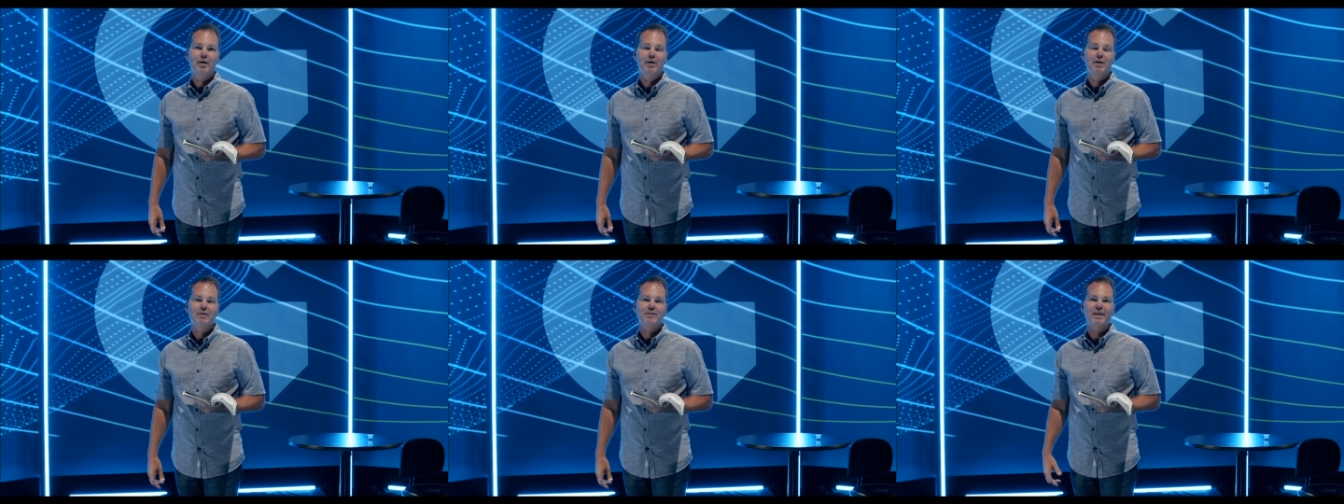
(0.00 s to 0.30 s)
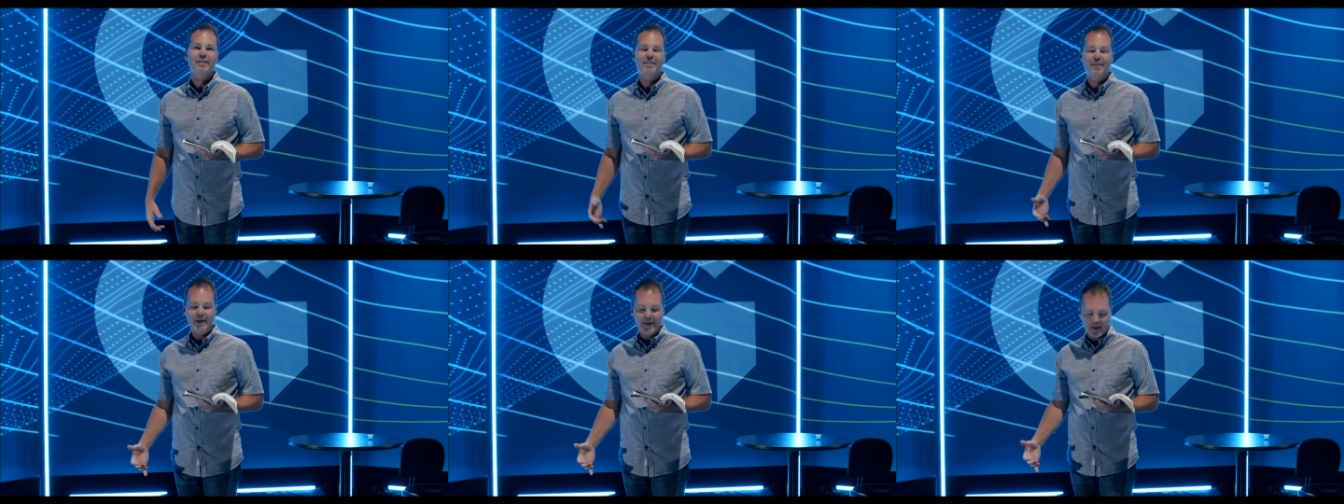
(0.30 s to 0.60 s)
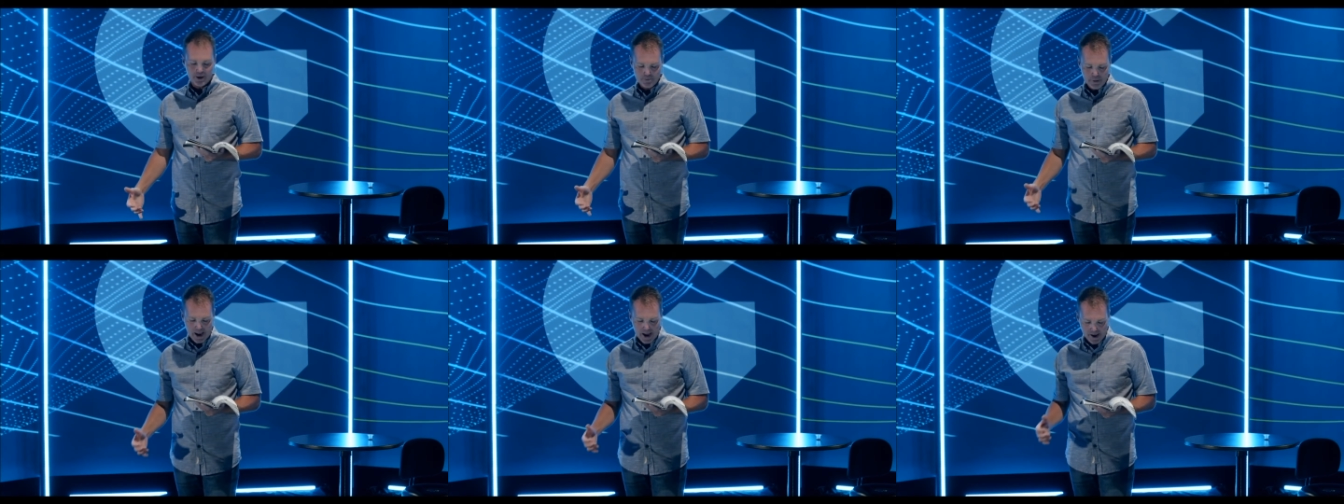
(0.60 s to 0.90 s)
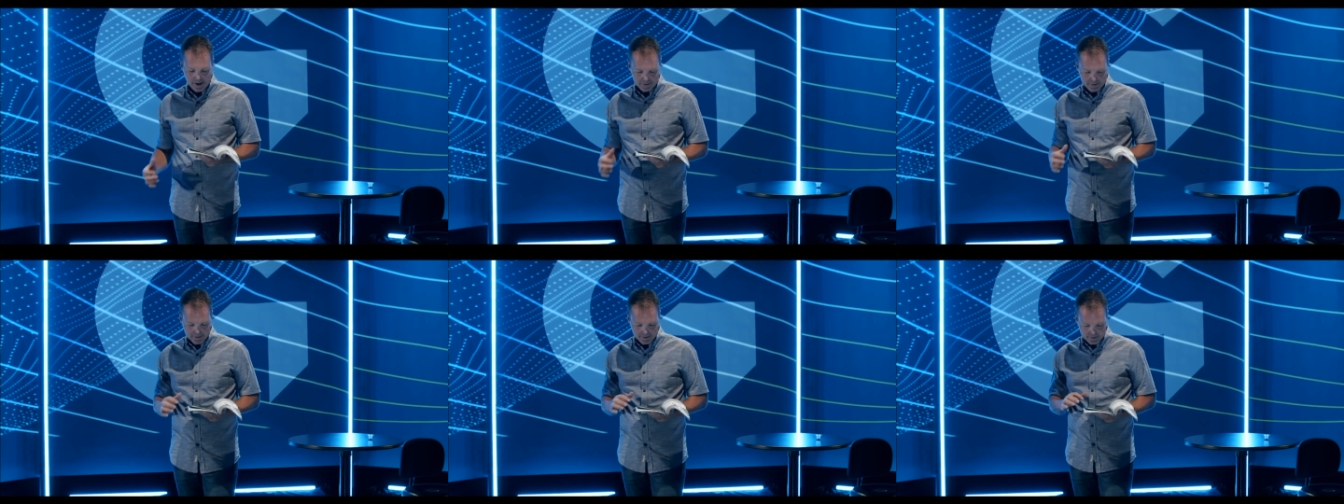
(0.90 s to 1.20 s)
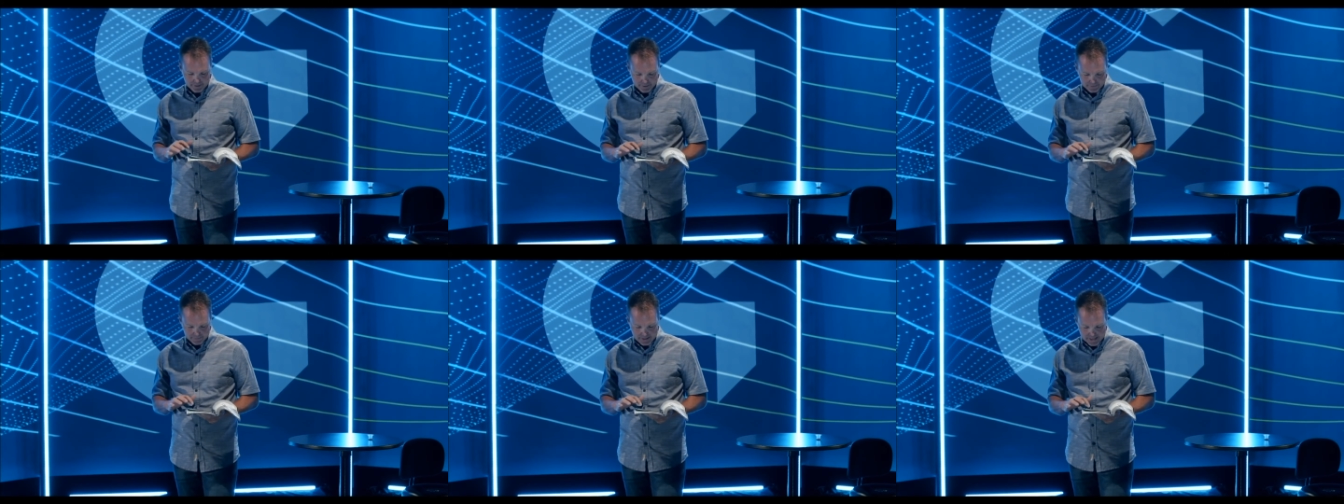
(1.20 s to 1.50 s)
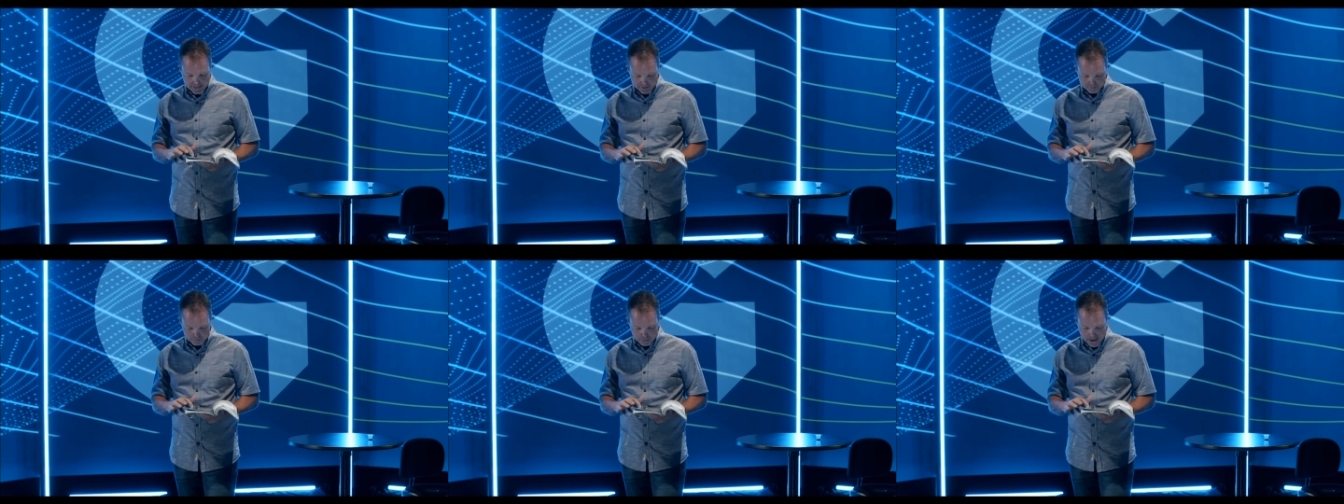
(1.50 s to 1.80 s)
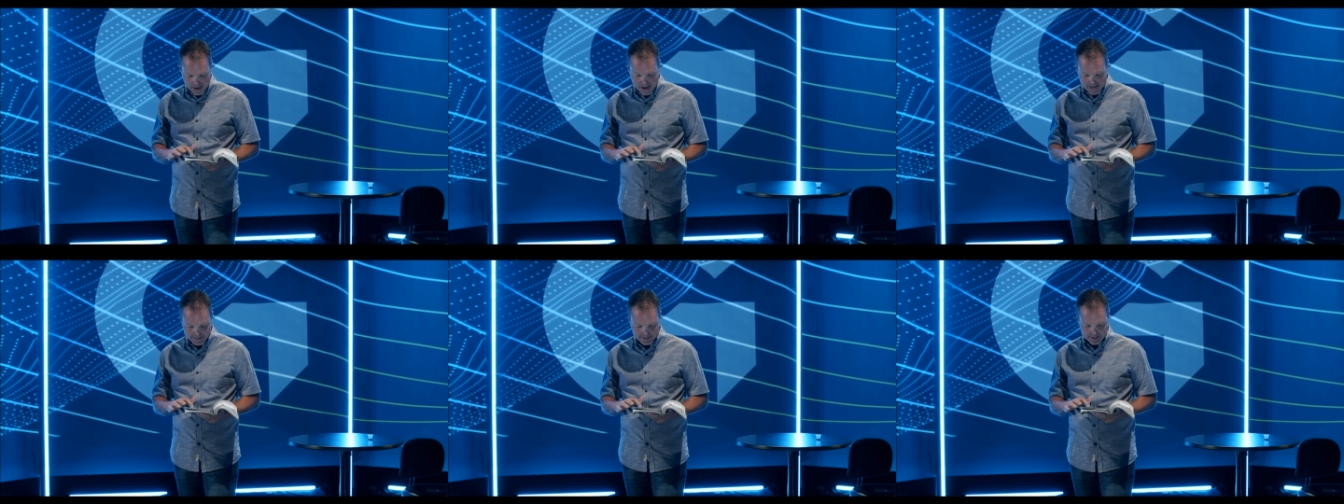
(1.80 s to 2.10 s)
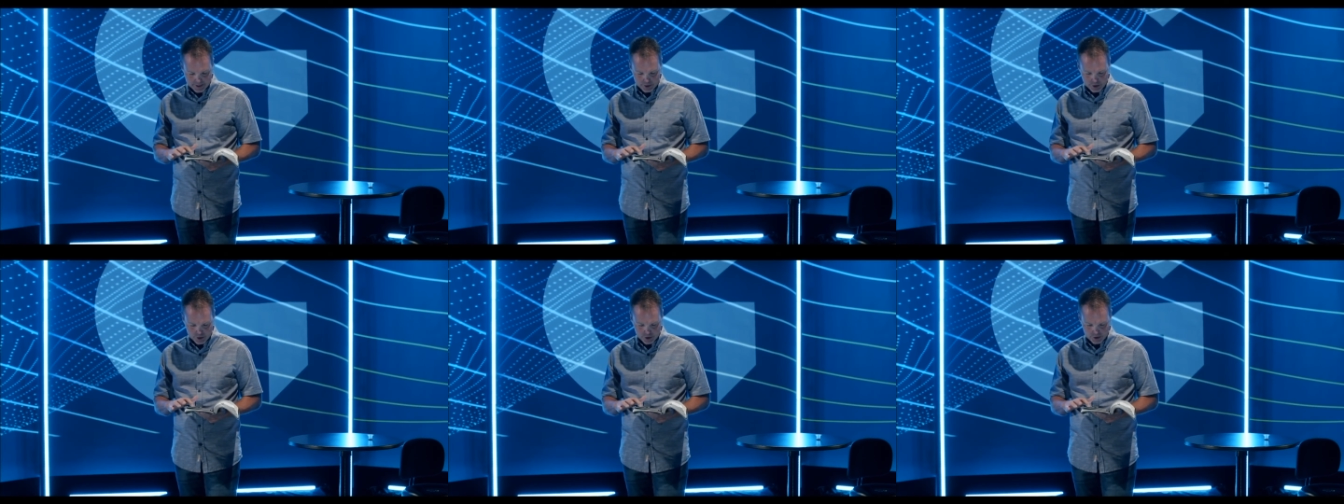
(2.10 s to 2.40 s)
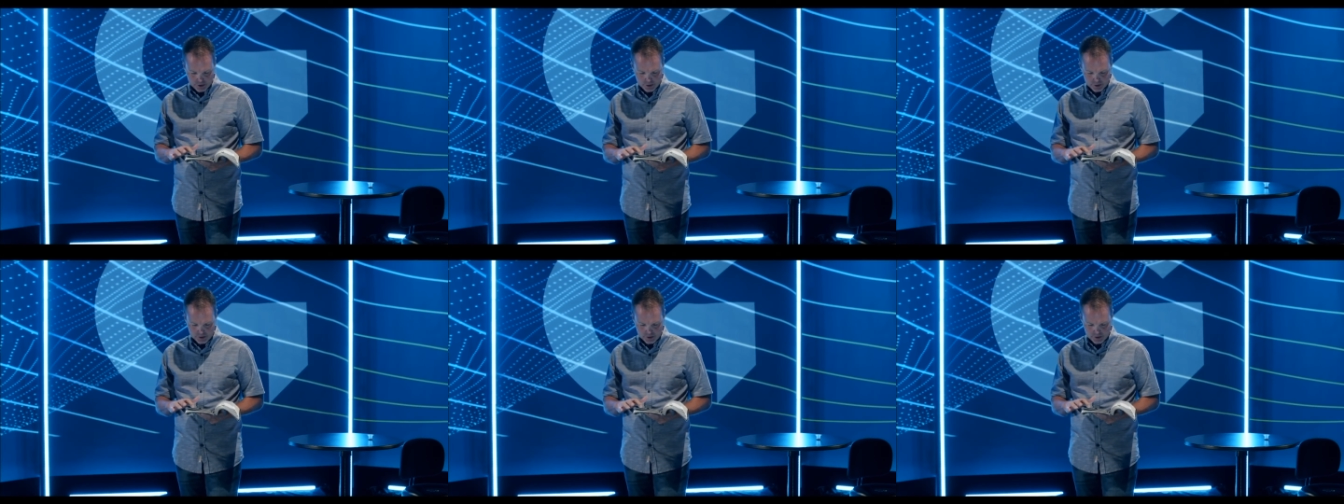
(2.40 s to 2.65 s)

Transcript: So think about that passage,